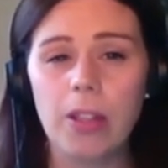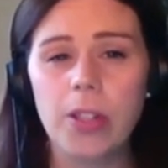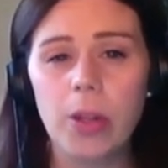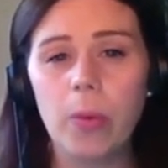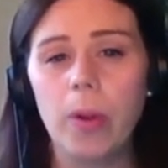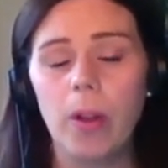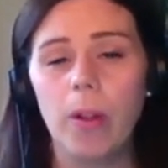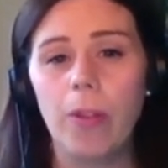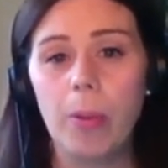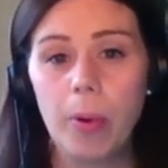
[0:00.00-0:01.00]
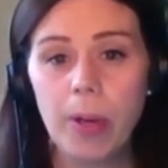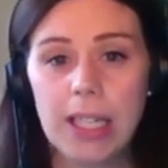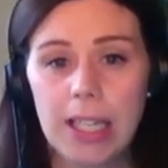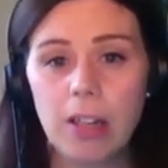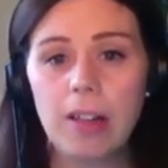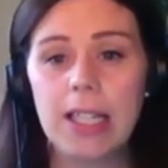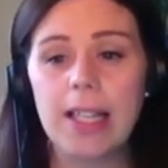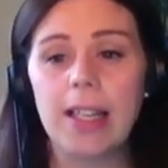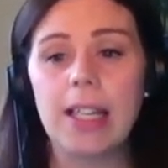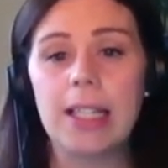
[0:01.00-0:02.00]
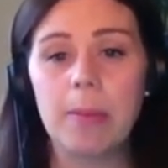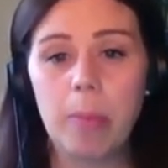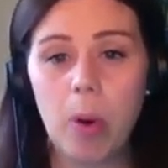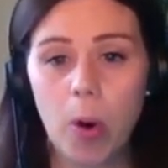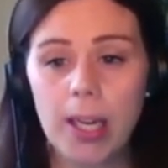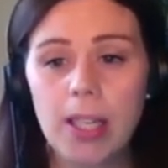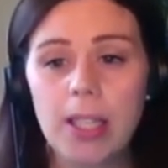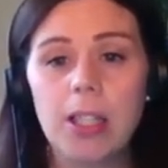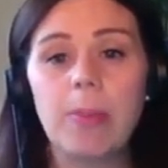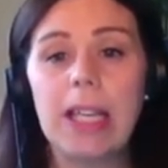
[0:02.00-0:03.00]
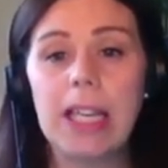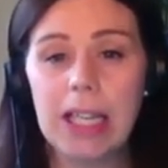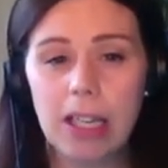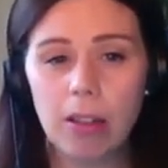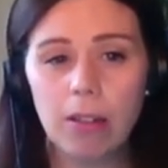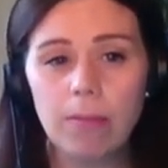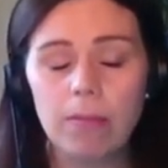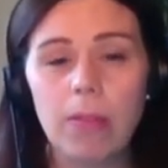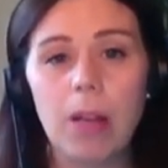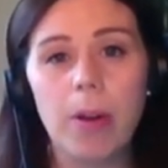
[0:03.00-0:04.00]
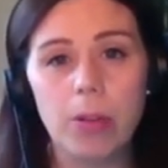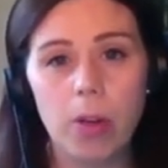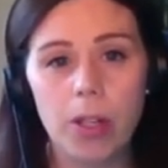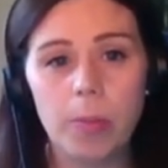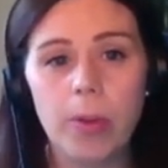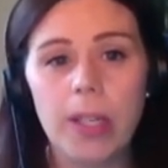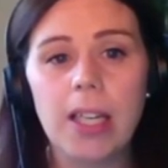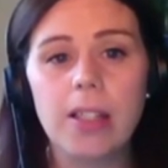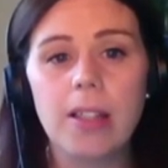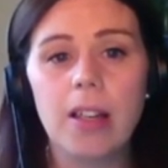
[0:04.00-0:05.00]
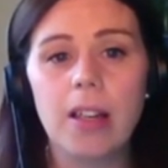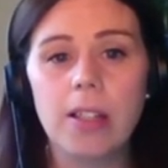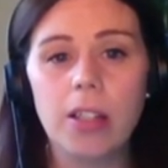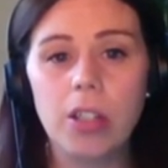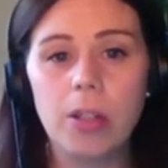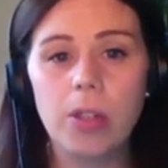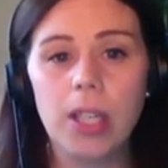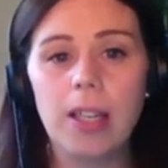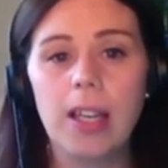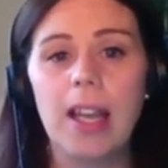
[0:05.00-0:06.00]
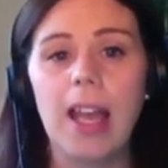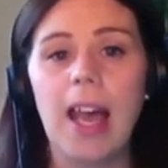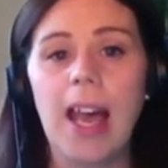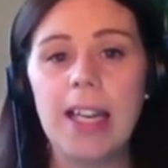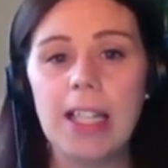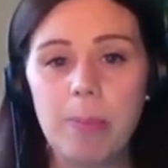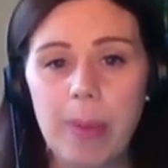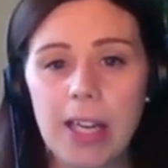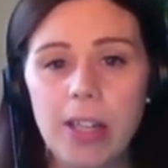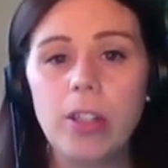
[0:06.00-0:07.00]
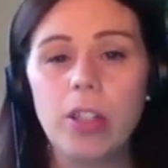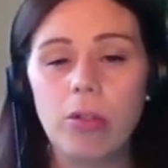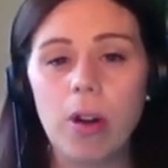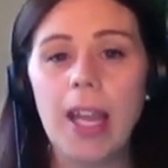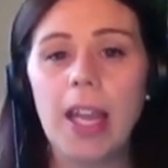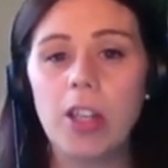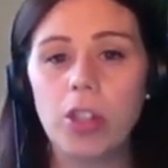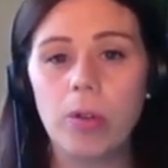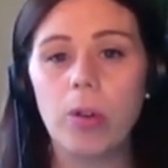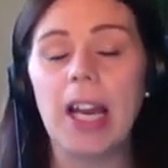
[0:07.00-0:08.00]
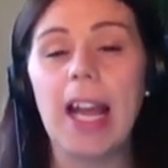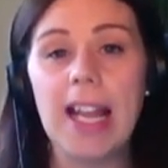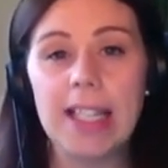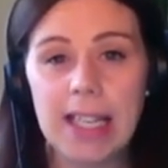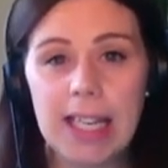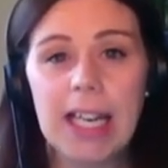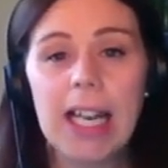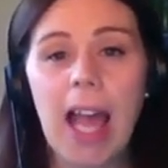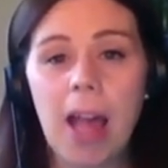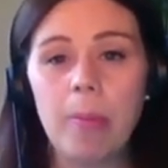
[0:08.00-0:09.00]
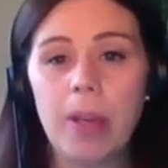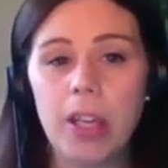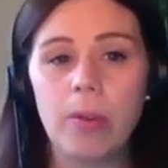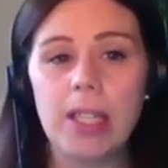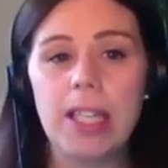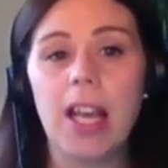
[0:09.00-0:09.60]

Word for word: So the point here is that it's important to be clear about what you're putting into the Constitution, and it's better to try and ensure as little ambiguity